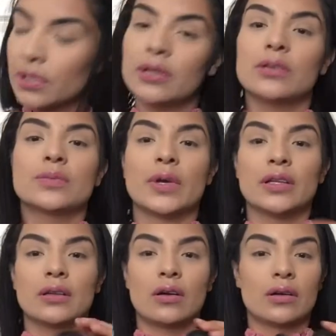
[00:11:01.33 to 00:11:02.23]
gonna use my
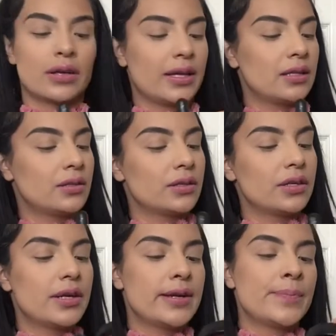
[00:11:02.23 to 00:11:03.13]
L.A GIRL
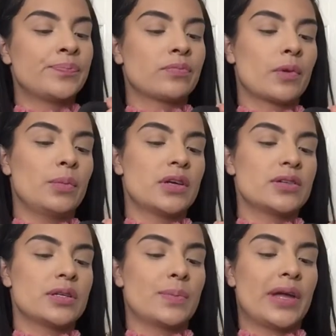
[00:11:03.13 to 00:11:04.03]

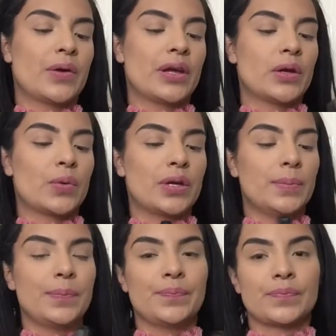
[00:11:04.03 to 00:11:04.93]
blush in Berry
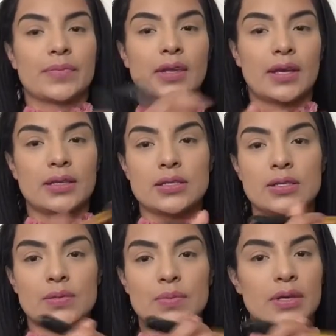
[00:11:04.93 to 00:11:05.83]
Cream, and
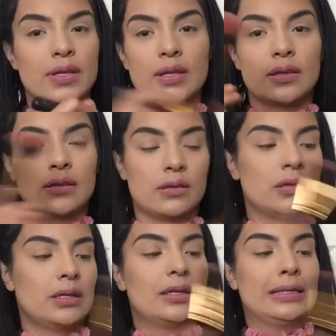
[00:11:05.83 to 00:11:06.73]
just with
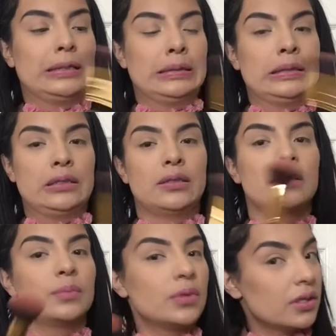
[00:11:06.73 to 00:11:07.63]

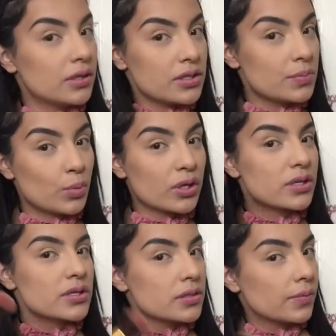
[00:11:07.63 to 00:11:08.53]
a blush
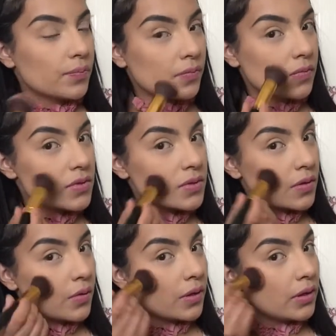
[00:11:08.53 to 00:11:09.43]
brush, just
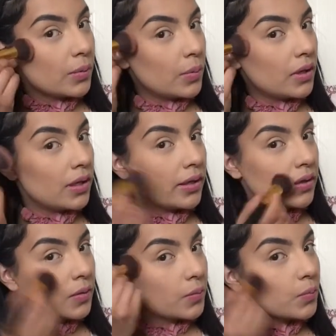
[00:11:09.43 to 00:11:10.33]
go ahead and apply it.